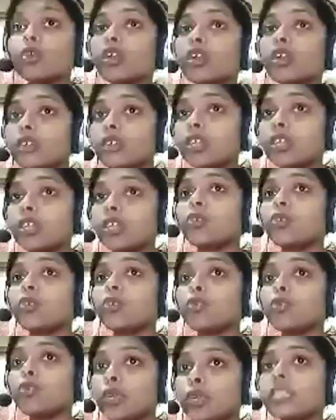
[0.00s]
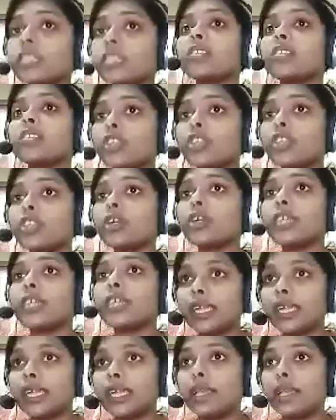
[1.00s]
continue with the
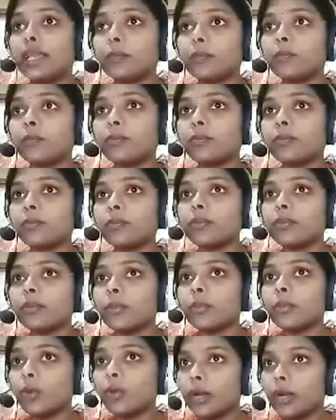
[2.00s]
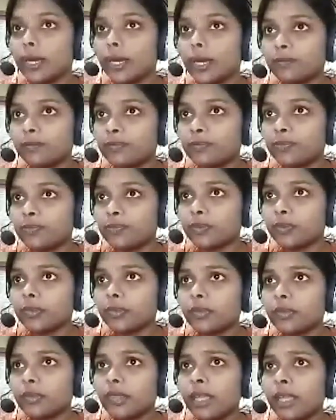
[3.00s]
deal. Okay,
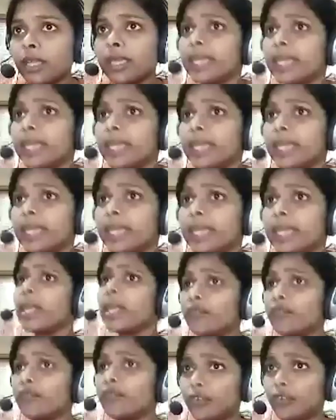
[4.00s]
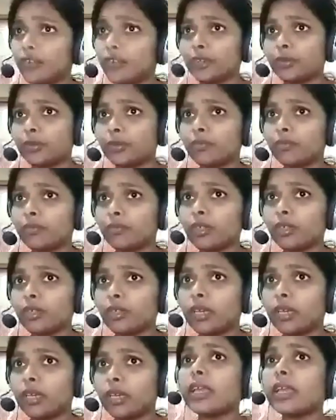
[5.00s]
even after
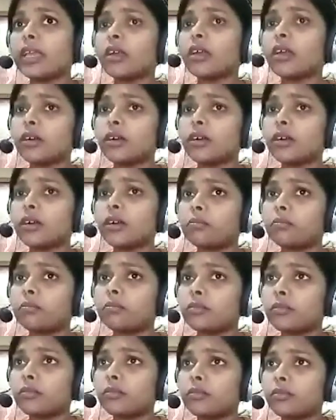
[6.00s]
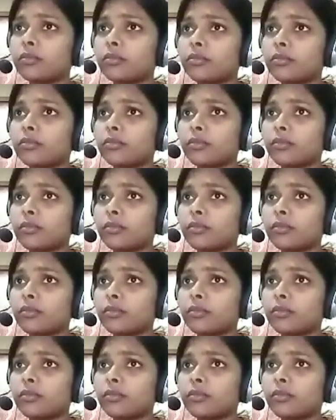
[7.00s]
uh, mm,